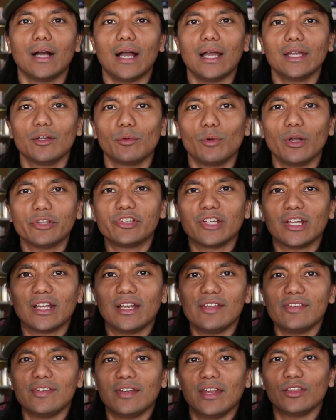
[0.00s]
Hi, you're watching
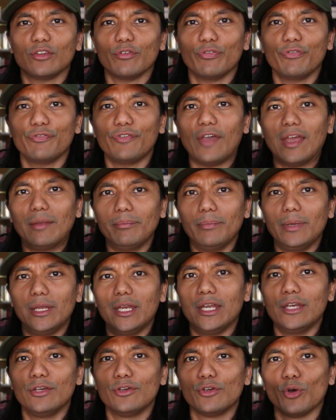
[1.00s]
and listening to Fat
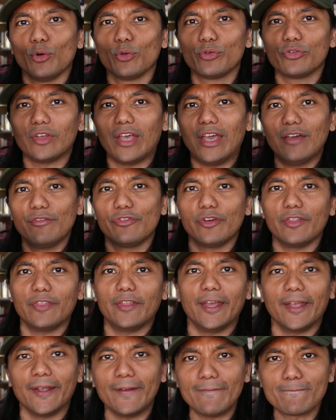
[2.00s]
Bidin Knows
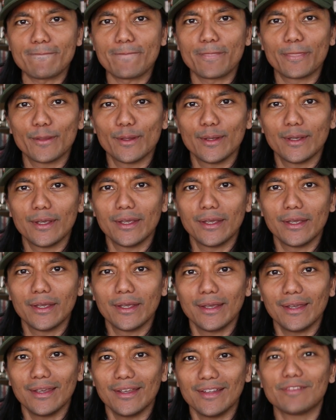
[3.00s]
Everything.
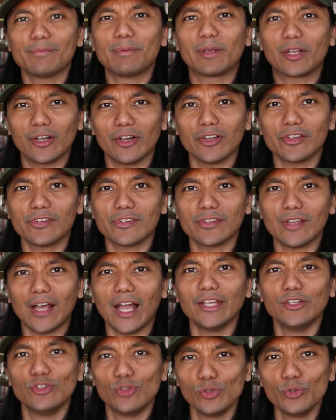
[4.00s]
It's because
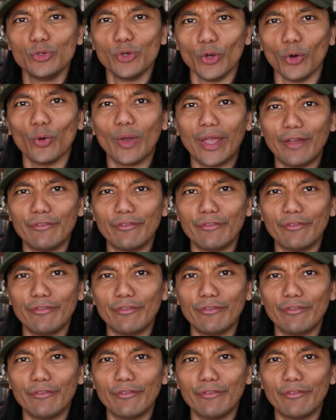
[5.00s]
I do know